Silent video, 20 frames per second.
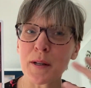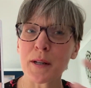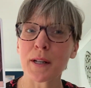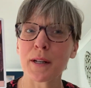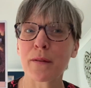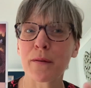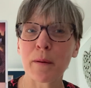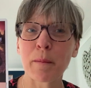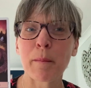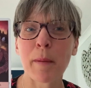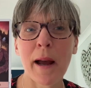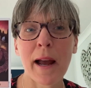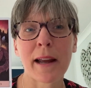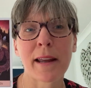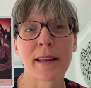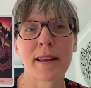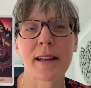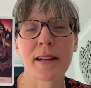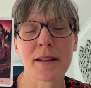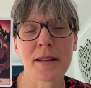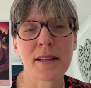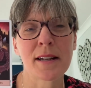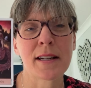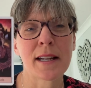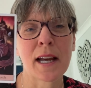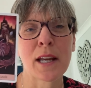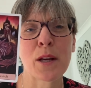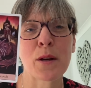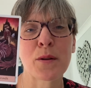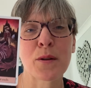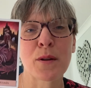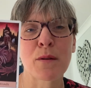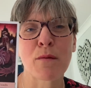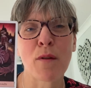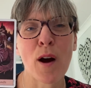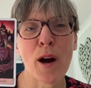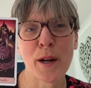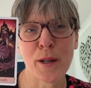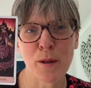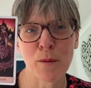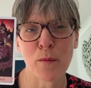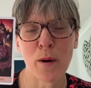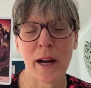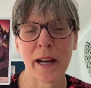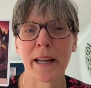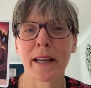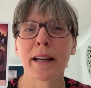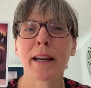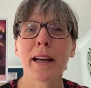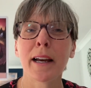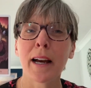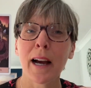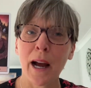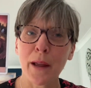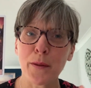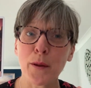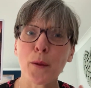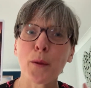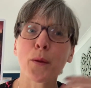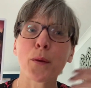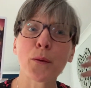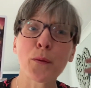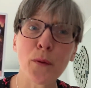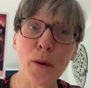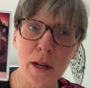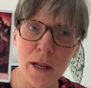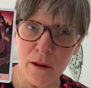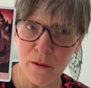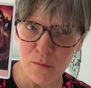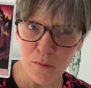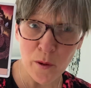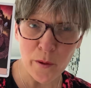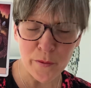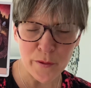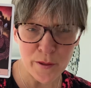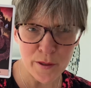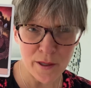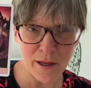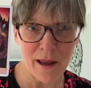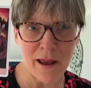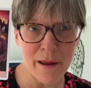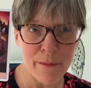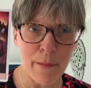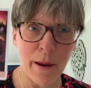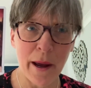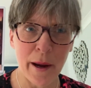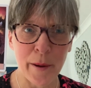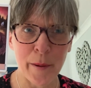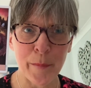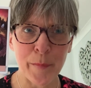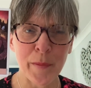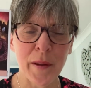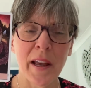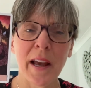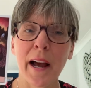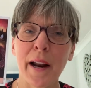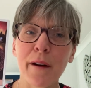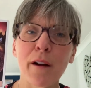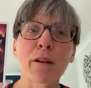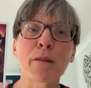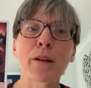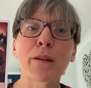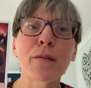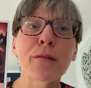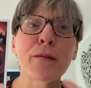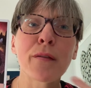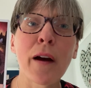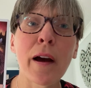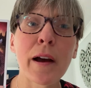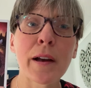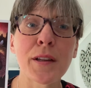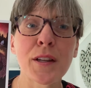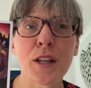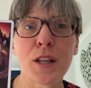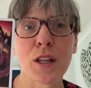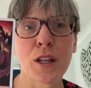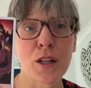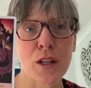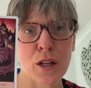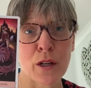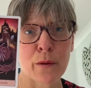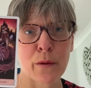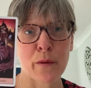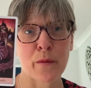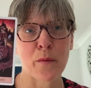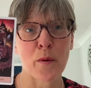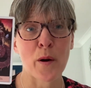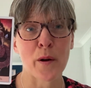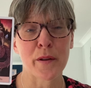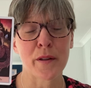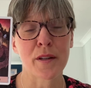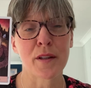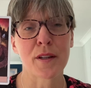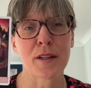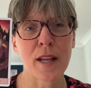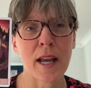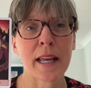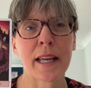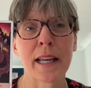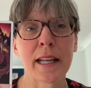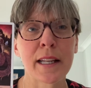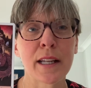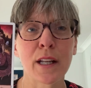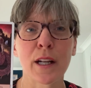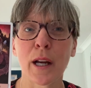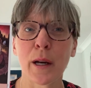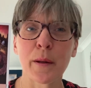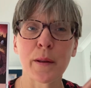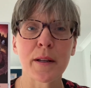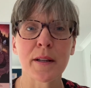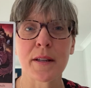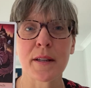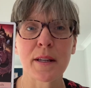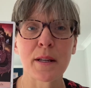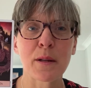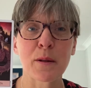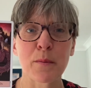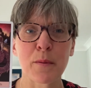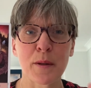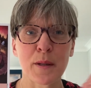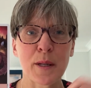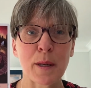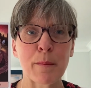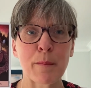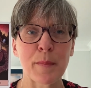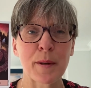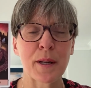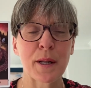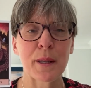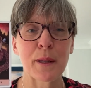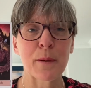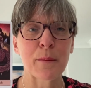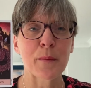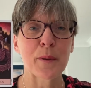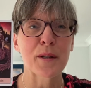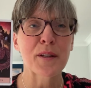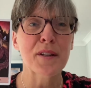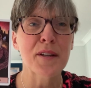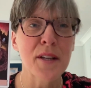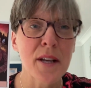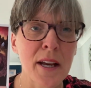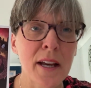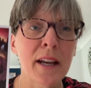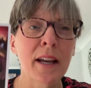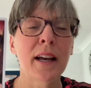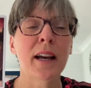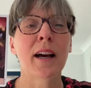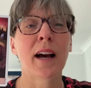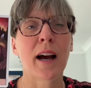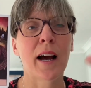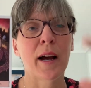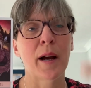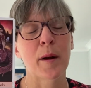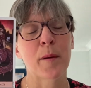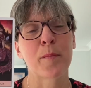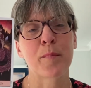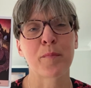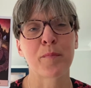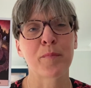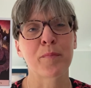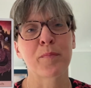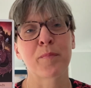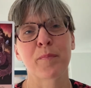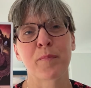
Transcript: a different pack yesterday. I used the Rider-Waite and the Three of Wands came out. And I referred to the Two of Wands saying, you know, this, this was somebody that was, um,